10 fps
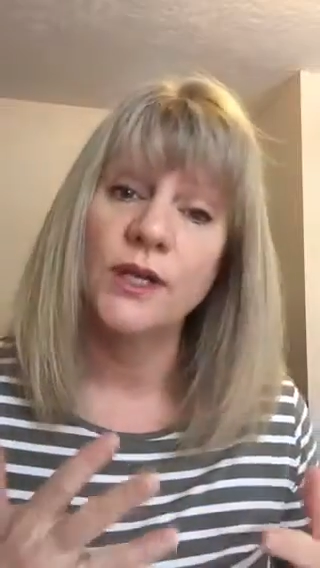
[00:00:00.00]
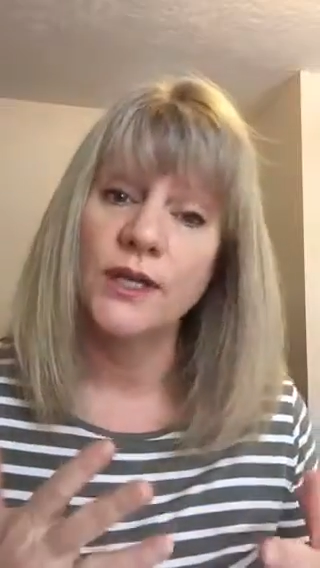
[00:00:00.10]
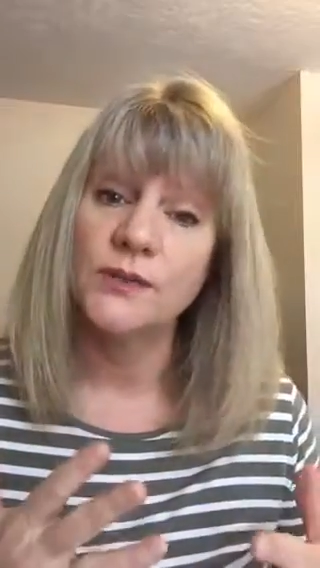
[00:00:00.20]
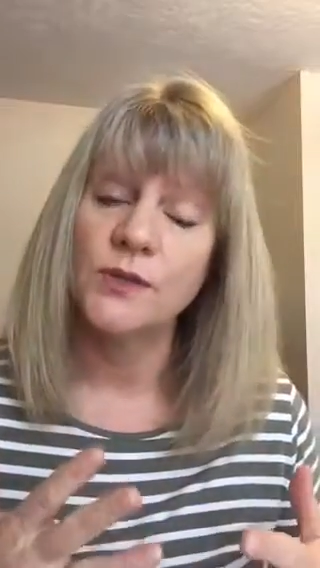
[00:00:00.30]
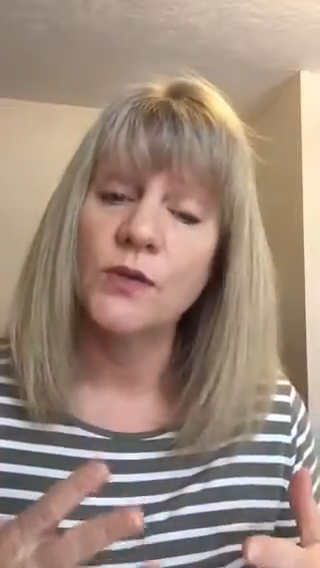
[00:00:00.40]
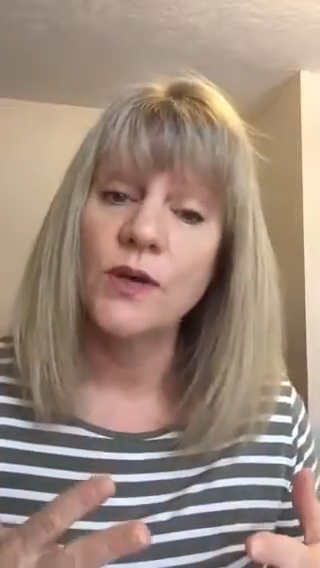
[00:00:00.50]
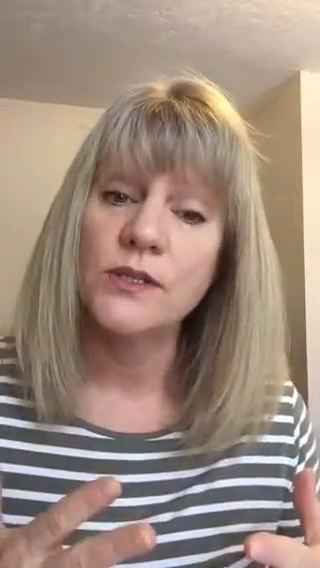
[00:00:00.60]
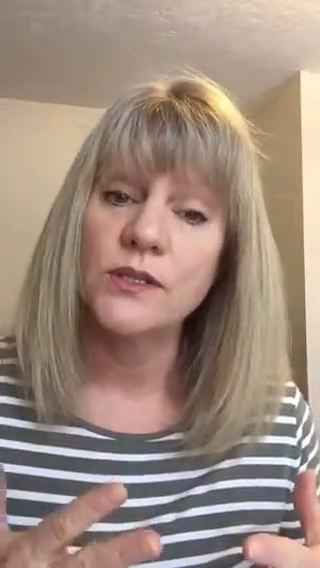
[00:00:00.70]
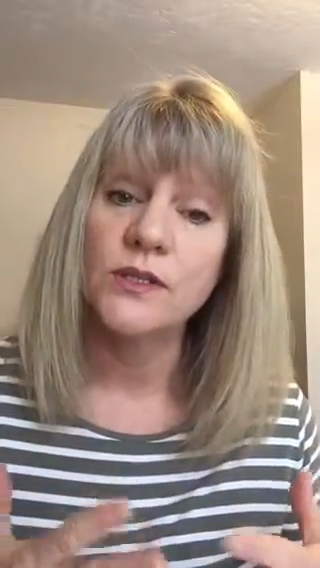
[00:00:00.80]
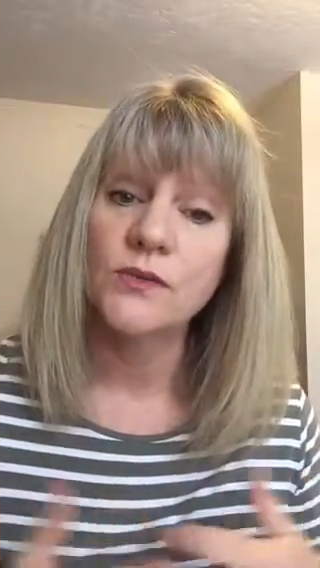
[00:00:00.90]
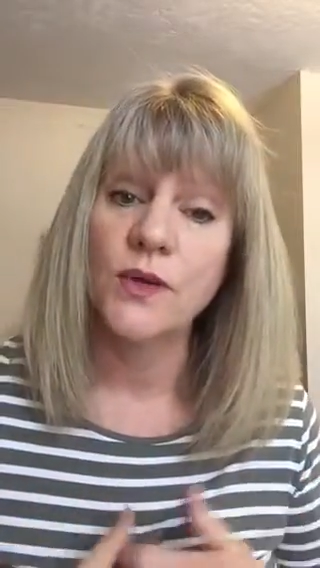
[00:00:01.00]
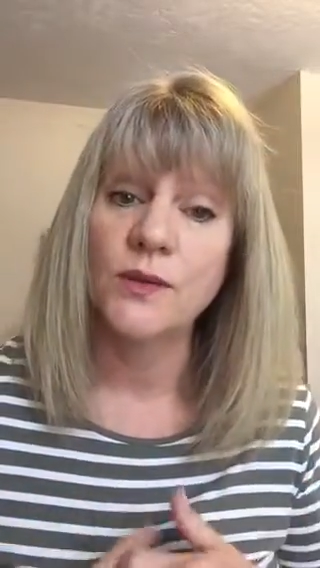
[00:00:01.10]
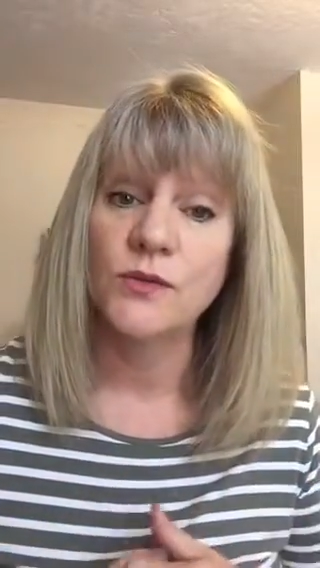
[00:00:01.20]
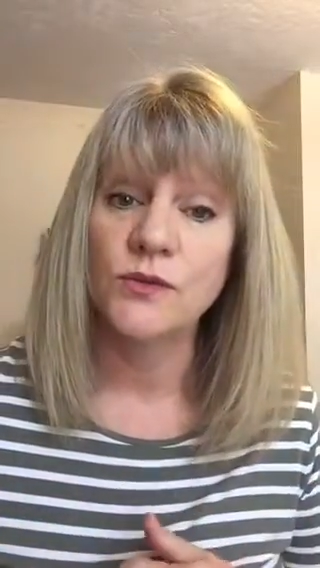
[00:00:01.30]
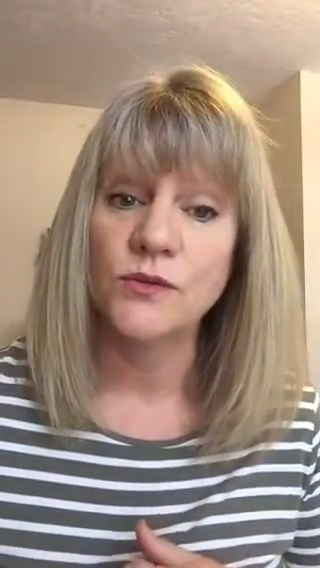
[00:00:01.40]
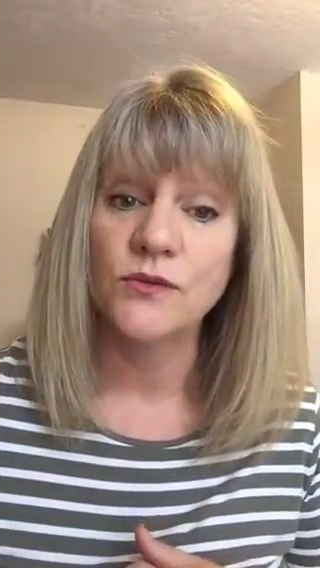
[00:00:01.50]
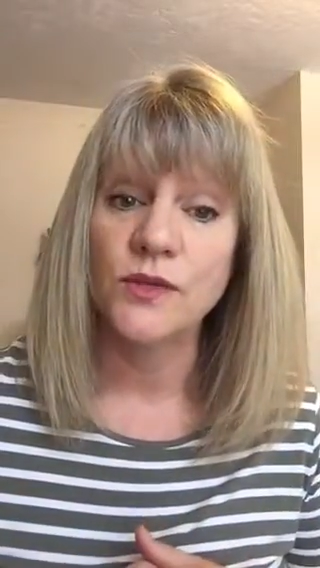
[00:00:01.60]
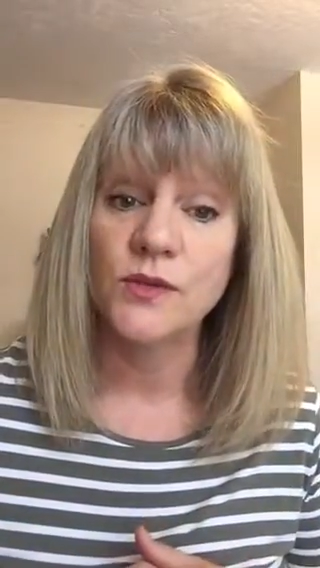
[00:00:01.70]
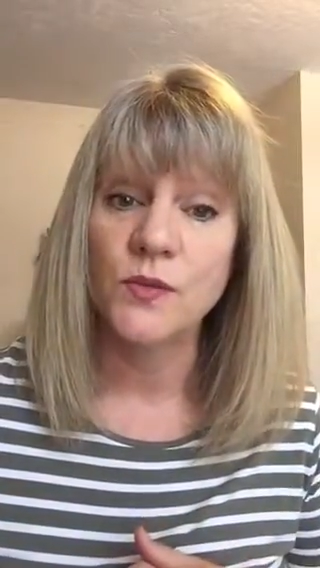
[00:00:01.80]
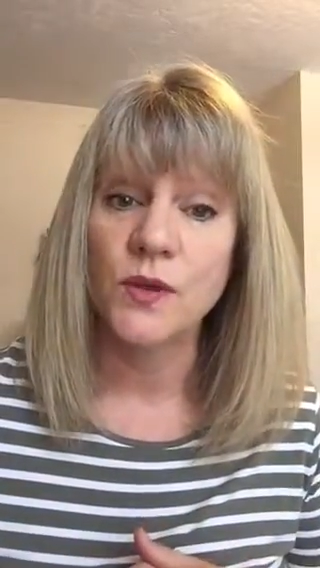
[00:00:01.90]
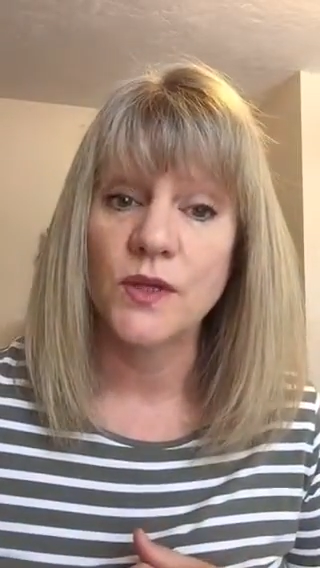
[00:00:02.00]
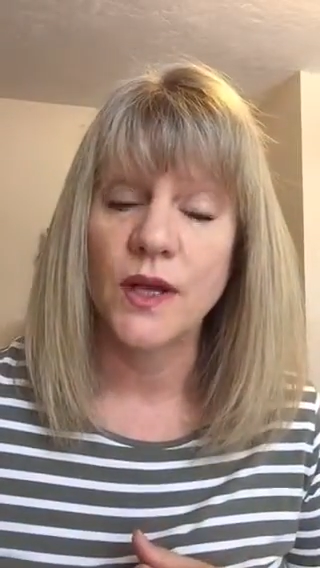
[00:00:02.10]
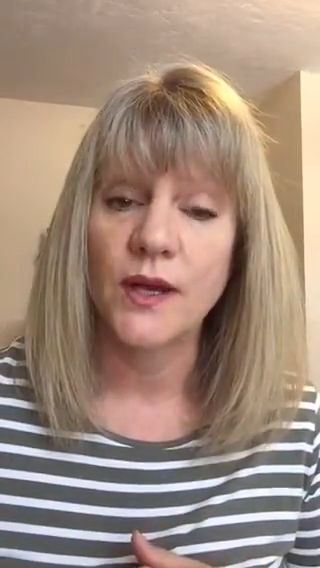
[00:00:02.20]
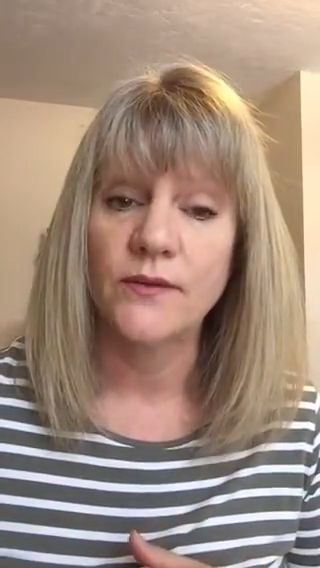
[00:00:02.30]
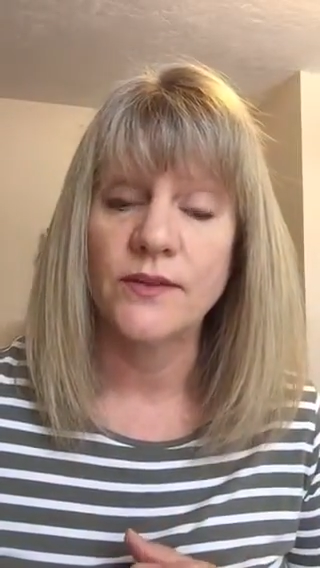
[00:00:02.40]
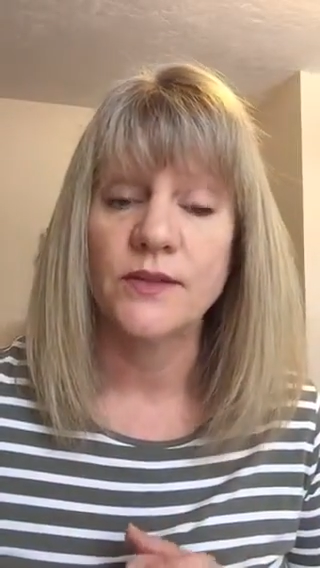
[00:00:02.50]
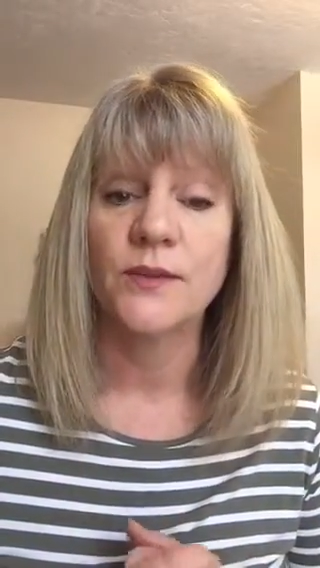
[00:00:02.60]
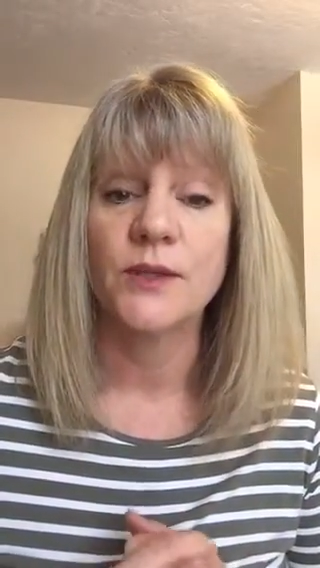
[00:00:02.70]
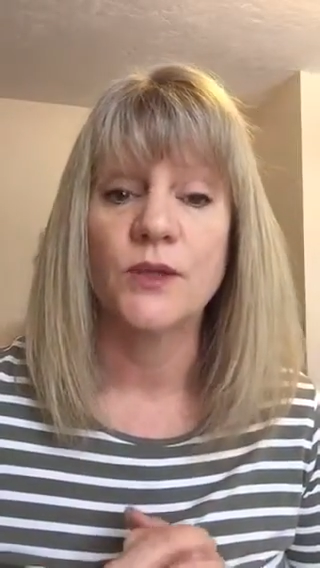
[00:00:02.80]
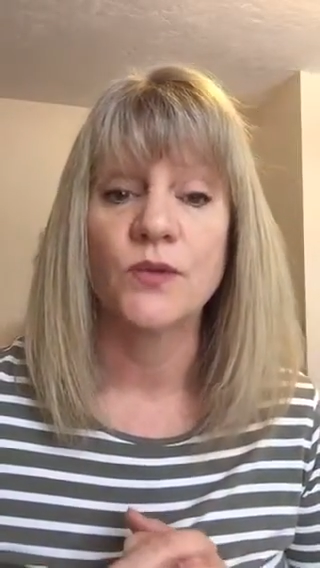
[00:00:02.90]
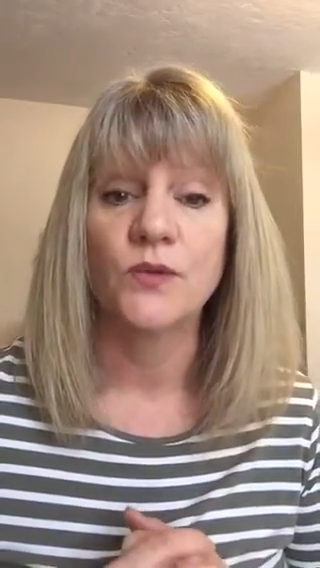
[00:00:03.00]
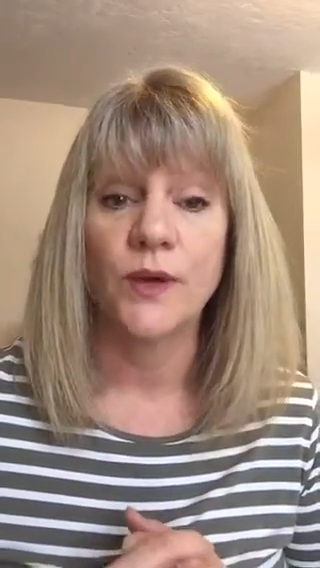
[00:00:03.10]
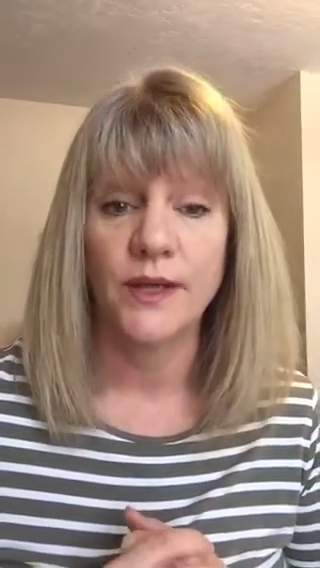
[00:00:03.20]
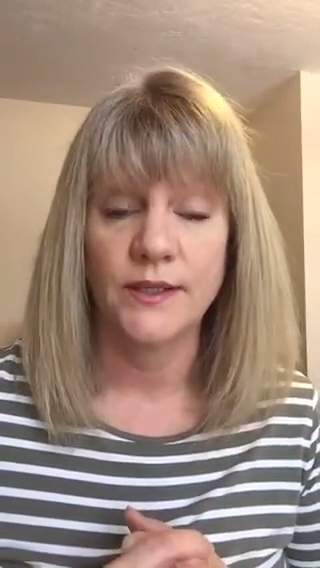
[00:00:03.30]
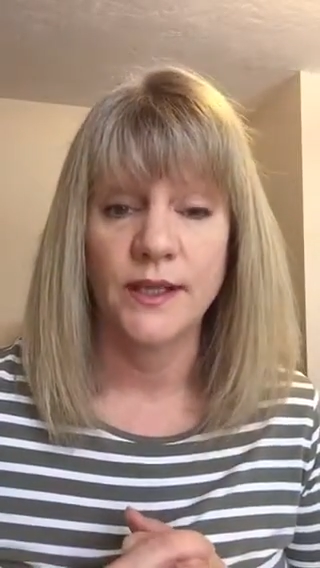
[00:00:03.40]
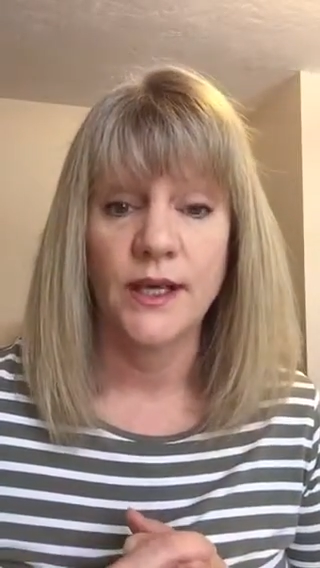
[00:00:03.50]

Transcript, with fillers: ask me questions while I'm doing the Facebook Live. It's going to be great.